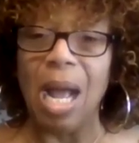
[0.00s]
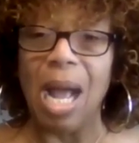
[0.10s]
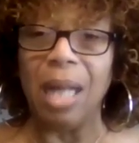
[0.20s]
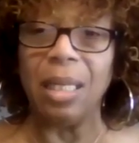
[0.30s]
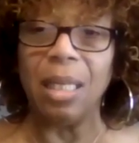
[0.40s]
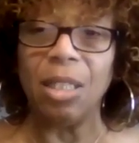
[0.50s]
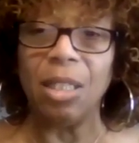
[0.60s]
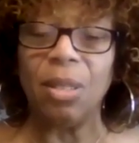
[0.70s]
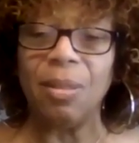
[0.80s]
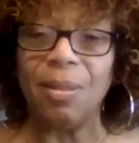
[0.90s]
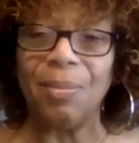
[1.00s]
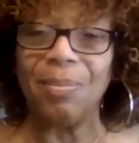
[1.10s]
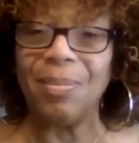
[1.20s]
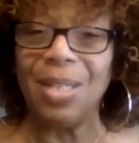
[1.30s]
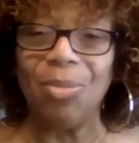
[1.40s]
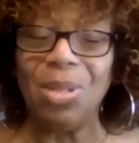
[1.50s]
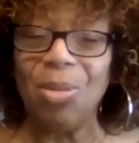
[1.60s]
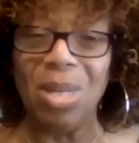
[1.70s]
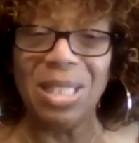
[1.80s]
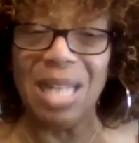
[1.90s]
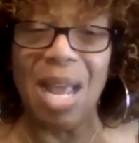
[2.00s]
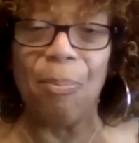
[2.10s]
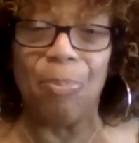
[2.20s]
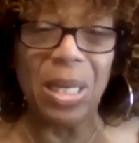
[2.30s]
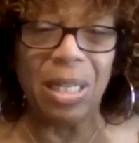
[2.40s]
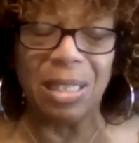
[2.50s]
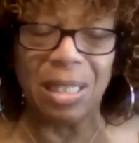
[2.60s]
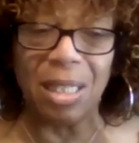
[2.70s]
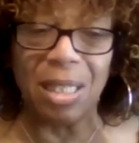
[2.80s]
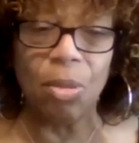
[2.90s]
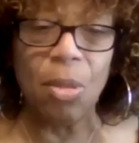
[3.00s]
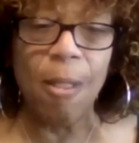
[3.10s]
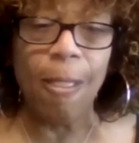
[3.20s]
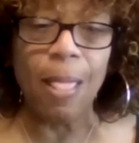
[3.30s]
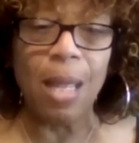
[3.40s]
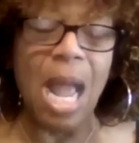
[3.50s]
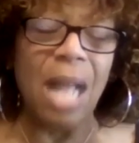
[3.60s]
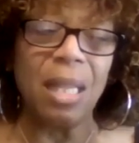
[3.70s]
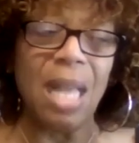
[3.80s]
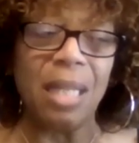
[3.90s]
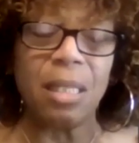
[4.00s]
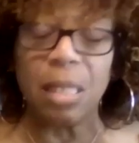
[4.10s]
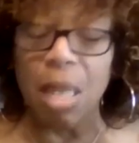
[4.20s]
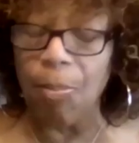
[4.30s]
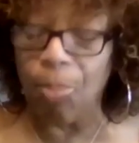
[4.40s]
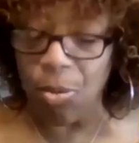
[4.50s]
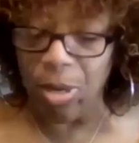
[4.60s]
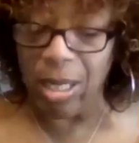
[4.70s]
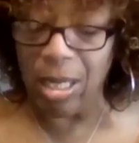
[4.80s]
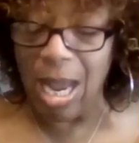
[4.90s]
I it wasn't that big a deal at some point.